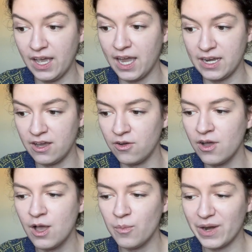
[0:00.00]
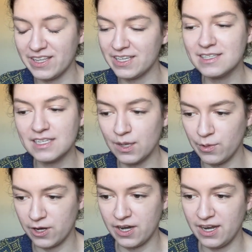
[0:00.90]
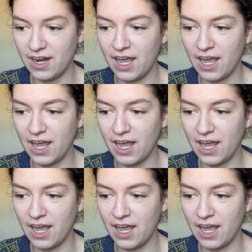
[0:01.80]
I know, but I think he's a hypocrite.